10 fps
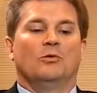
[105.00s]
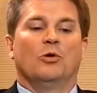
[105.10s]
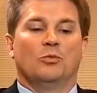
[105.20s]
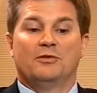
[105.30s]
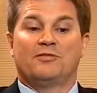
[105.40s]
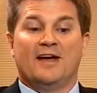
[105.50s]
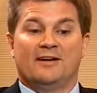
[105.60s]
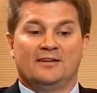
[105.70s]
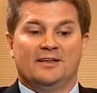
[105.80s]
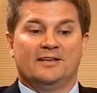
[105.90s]
What we
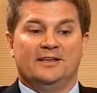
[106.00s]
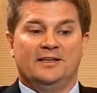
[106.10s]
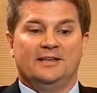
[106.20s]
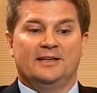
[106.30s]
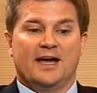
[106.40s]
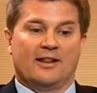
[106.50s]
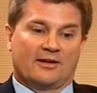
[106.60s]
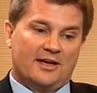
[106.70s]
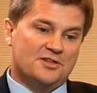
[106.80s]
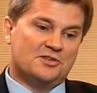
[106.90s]
found in the
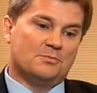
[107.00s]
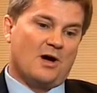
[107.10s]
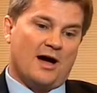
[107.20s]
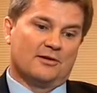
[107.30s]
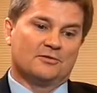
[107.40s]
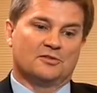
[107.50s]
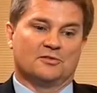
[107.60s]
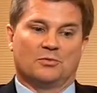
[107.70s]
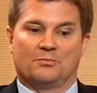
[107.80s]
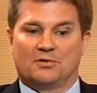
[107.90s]
allocation models
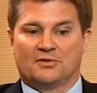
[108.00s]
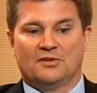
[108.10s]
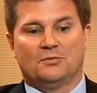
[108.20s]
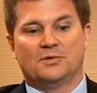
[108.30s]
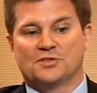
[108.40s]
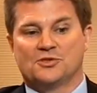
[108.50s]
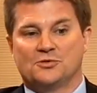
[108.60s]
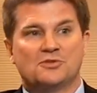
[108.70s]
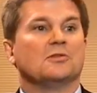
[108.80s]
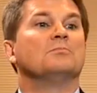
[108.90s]
is when participants
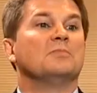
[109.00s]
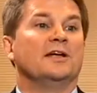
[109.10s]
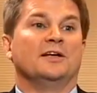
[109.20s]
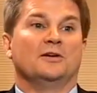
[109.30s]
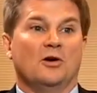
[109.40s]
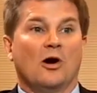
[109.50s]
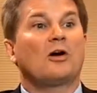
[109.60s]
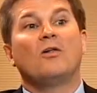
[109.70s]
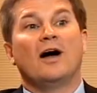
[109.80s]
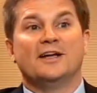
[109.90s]
use them, and in our
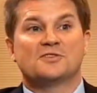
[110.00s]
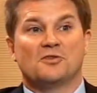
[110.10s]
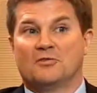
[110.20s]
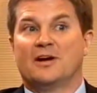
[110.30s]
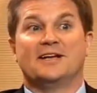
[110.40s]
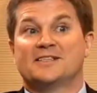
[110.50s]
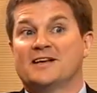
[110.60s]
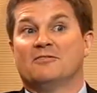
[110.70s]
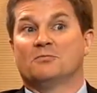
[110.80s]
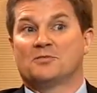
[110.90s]
clients, over
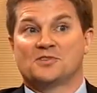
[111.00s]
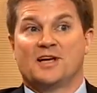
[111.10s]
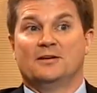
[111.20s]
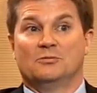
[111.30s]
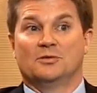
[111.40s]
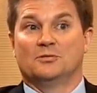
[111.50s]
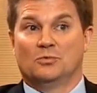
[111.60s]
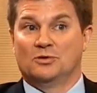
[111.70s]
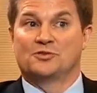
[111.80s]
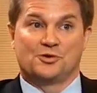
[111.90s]
87% would,
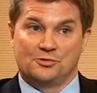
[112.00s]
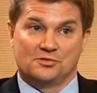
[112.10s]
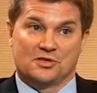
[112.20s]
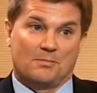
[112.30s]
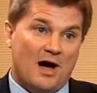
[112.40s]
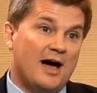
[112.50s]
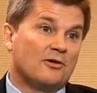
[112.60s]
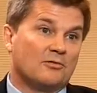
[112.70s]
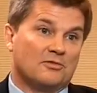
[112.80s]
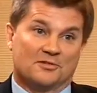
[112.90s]
would choose the
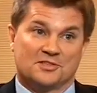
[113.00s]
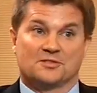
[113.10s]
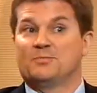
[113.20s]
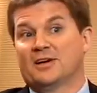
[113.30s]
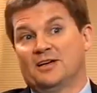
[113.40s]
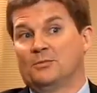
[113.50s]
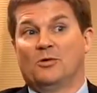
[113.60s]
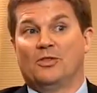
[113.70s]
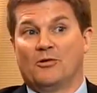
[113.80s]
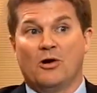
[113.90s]
model versus picking them
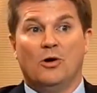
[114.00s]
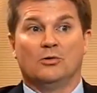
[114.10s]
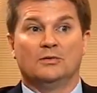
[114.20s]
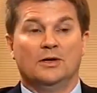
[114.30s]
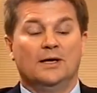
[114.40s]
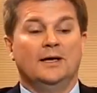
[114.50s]
on their own.